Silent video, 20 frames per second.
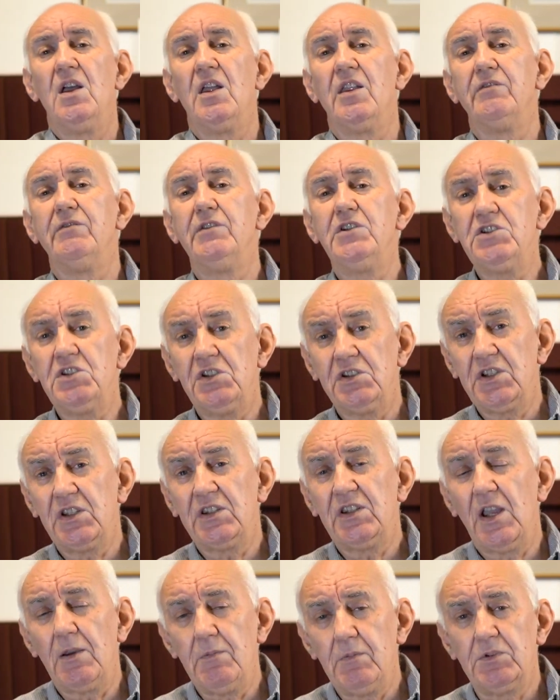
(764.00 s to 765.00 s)
And the reason I
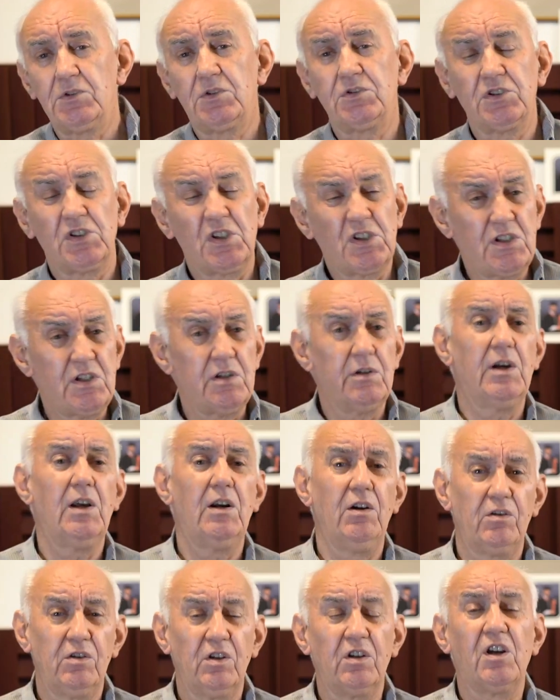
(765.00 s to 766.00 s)
did that was because I didn't know how
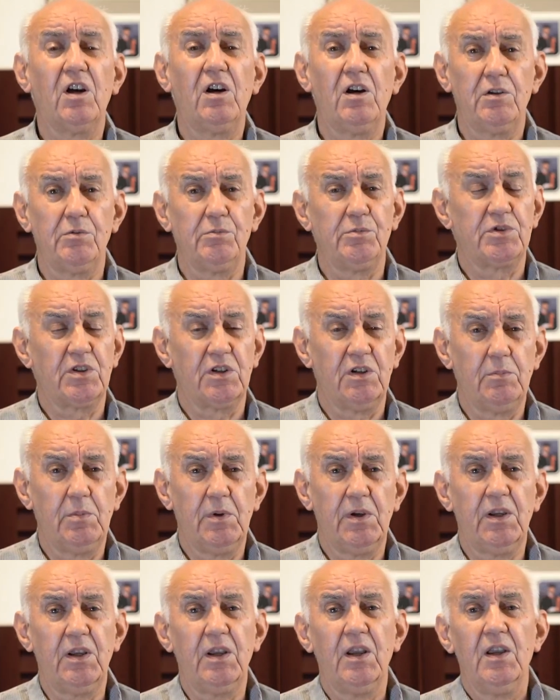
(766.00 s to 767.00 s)
long the garden was going
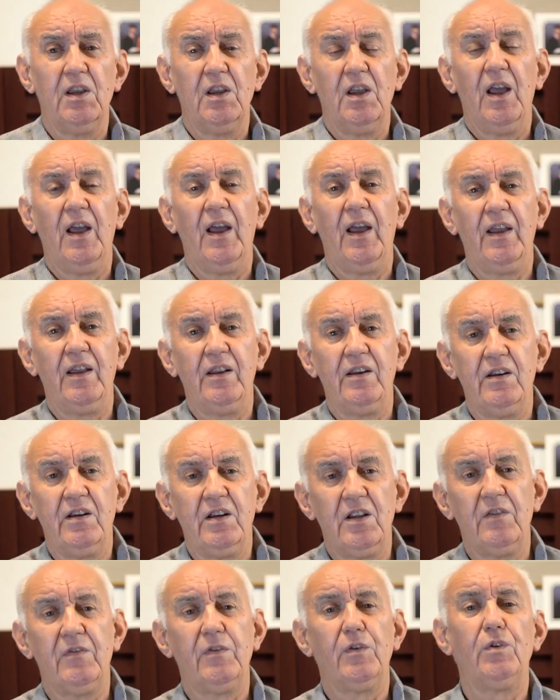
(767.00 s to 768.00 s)
to be
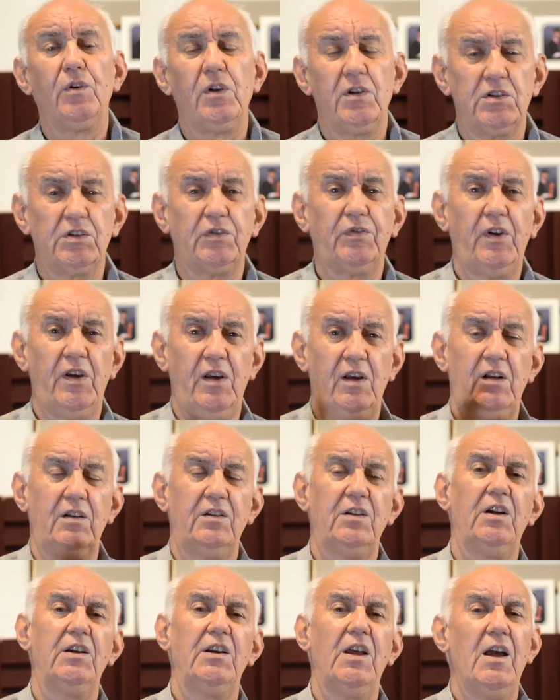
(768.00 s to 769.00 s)
and if all else
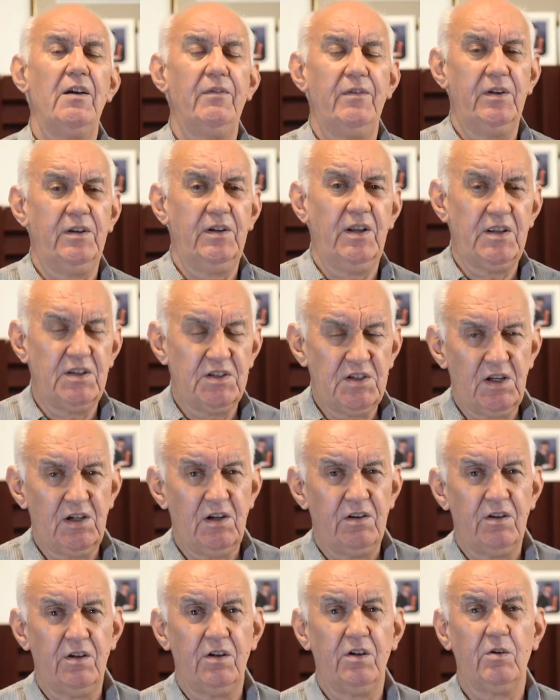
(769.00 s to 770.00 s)
failed I'd have an
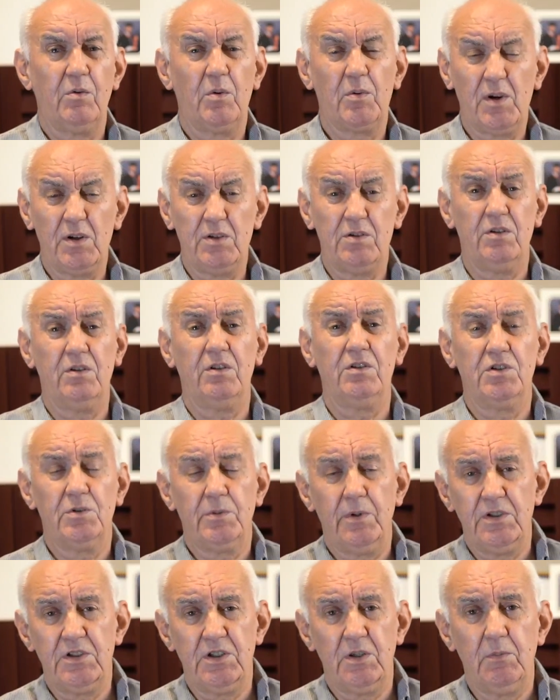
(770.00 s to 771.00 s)
antenna that operated on
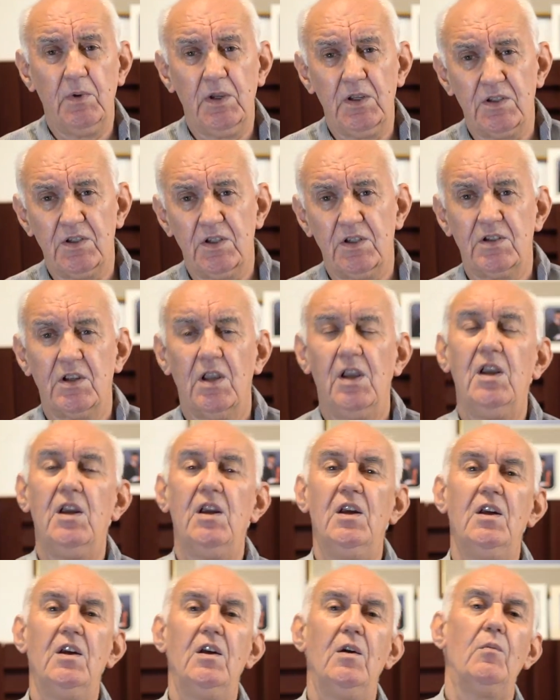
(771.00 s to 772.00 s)
20 meters.
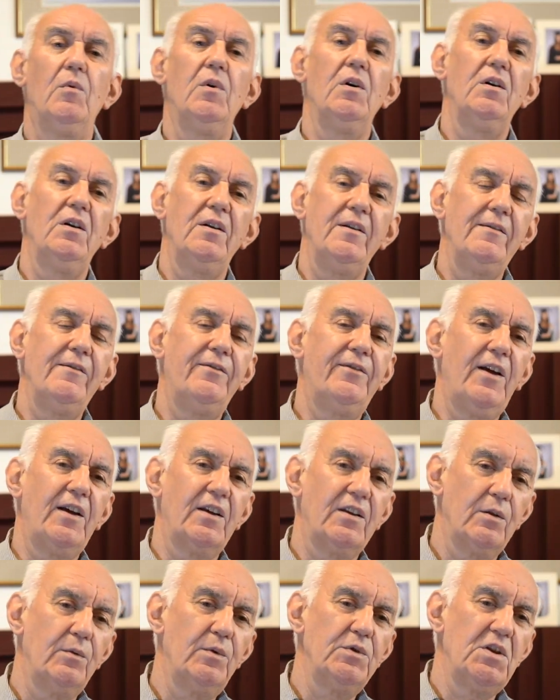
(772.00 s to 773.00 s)
Well in
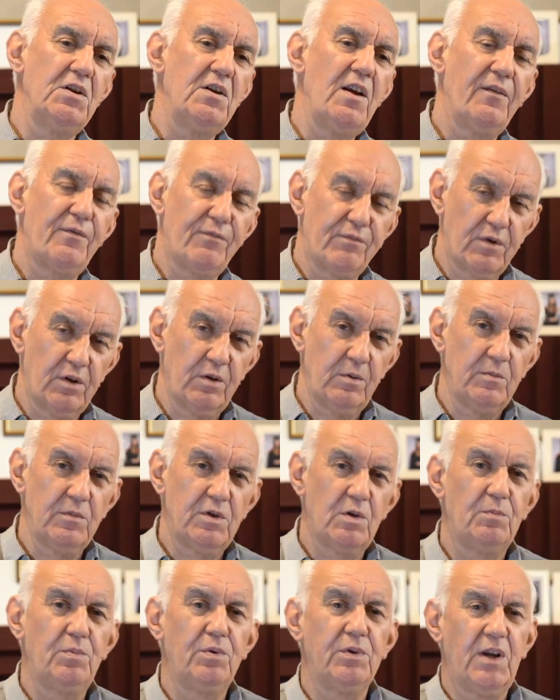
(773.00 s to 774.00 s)
fact there was enough room
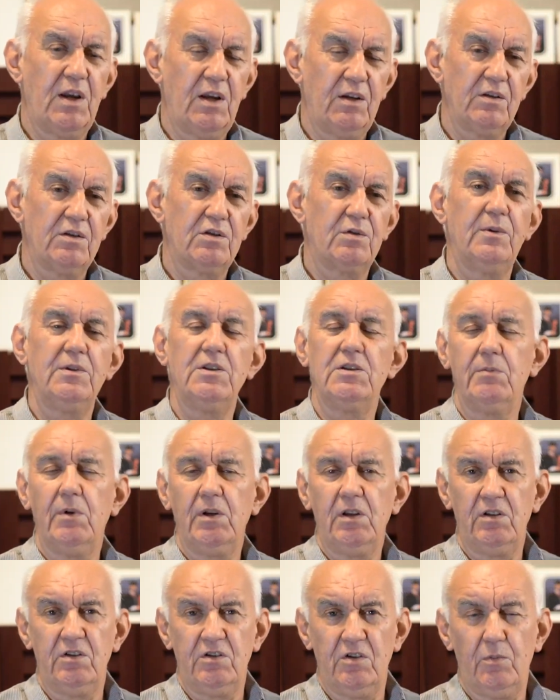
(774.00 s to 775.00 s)
to put out 20
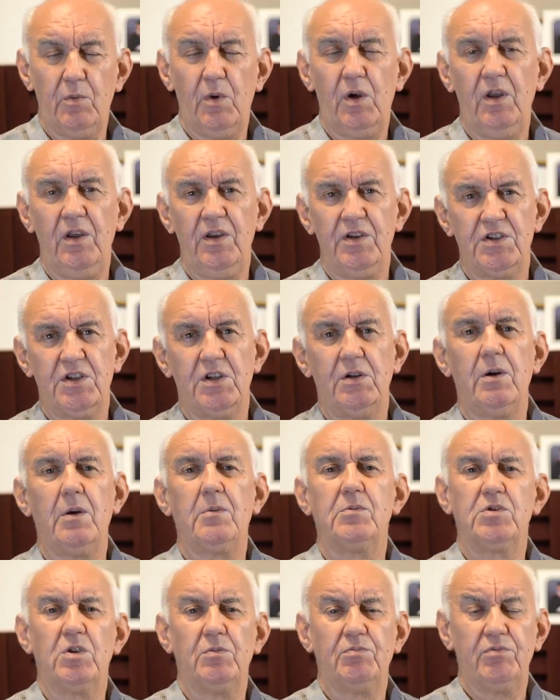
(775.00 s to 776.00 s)
meters of wire so I
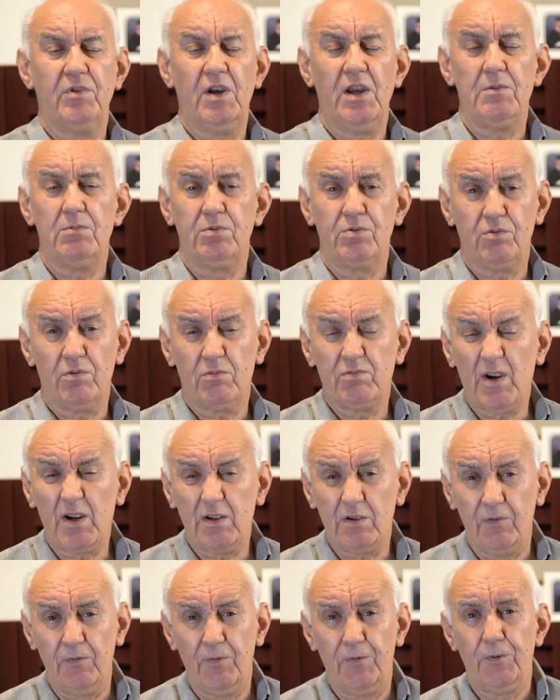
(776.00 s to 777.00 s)
was able to
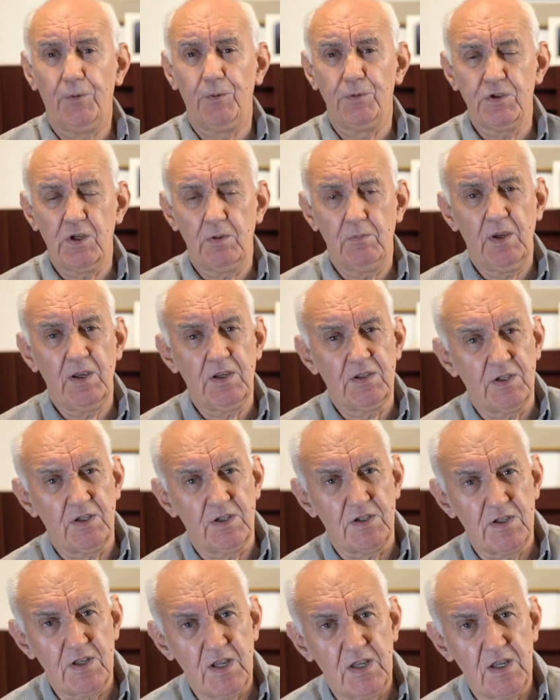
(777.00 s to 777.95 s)
operate on 40 meters.